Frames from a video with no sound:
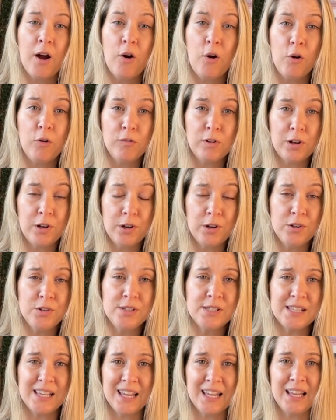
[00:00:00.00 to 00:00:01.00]
of
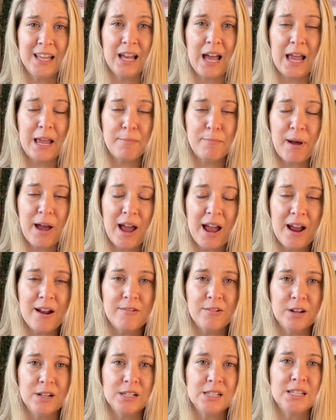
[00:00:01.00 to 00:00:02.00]
losing a
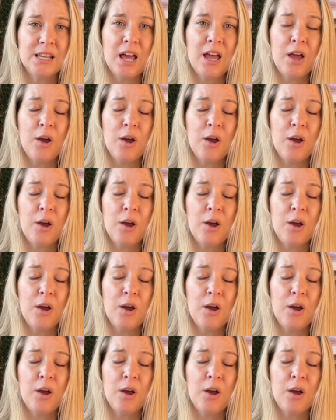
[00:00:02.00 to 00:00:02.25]
parent